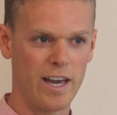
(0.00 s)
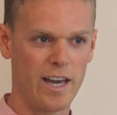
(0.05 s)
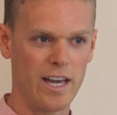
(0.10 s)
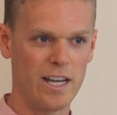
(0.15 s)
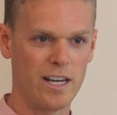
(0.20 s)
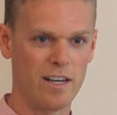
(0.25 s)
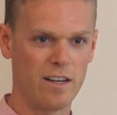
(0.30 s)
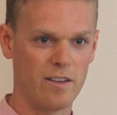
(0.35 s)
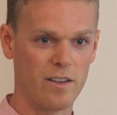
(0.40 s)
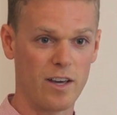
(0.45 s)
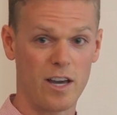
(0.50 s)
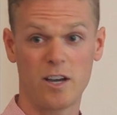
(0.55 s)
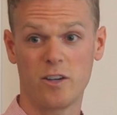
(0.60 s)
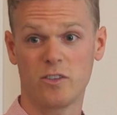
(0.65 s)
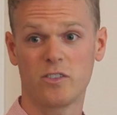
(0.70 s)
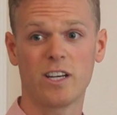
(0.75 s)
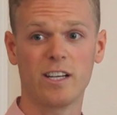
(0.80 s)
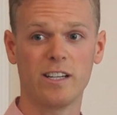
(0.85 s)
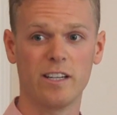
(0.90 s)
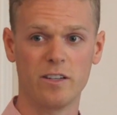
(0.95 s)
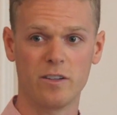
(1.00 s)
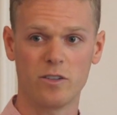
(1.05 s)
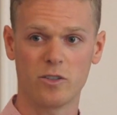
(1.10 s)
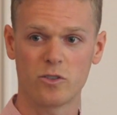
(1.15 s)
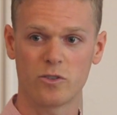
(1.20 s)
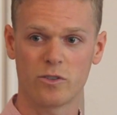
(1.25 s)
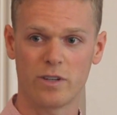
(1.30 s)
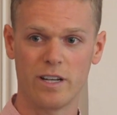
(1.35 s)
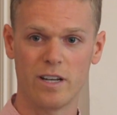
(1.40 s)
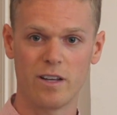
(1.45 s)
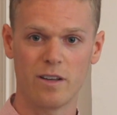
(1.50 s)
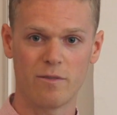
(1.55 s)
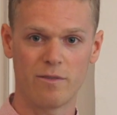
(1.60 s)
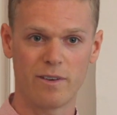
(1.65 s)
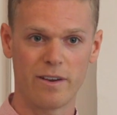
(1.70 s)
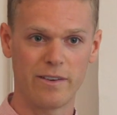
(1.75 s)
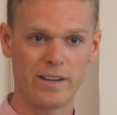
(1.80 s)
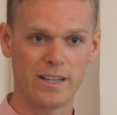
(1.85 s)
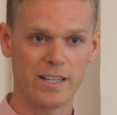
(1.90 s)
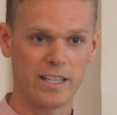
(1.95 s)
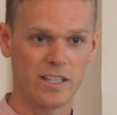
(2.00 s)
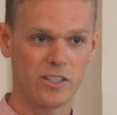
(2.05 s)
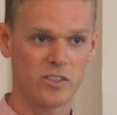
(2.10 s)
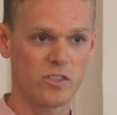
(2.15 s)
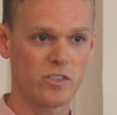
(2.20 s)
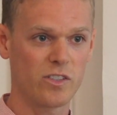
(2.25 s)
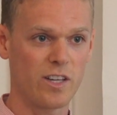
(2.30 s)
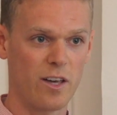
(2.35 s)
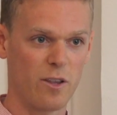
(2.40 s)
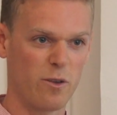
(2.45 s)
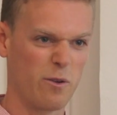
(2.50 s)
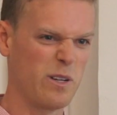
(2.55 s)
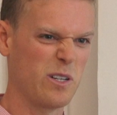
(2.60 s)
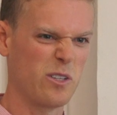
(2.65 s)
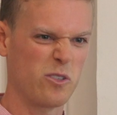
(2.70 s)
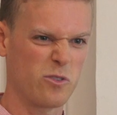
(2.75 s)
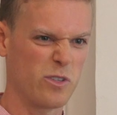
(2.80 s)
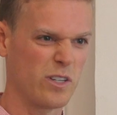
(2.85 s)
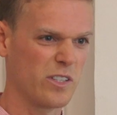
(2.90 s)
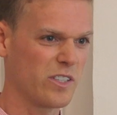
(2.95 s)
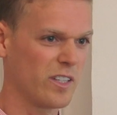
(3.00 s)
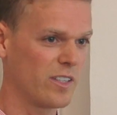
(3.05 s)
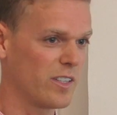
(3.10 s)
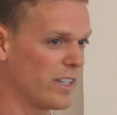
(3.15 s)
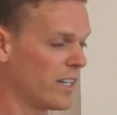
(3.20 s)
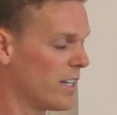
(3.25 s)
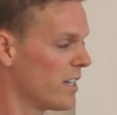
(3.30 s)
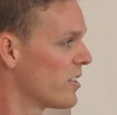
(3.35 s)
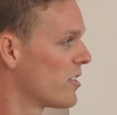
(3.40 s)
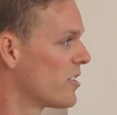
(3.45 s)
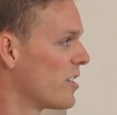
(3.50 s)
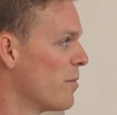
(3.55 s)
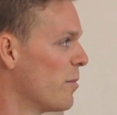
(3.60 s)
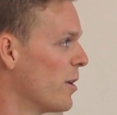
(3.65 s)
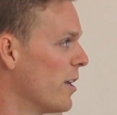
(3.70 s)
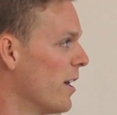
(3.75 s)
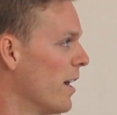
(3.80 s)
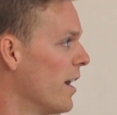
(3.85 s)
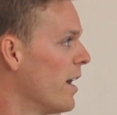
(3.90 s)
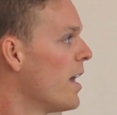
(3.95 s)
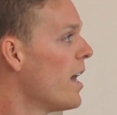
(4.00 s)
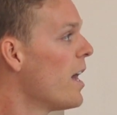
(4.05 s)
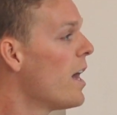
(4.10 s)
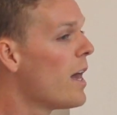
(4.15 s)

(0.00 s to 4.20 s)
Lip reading: in the hotel industry at very least. Other industries, I think it's similar.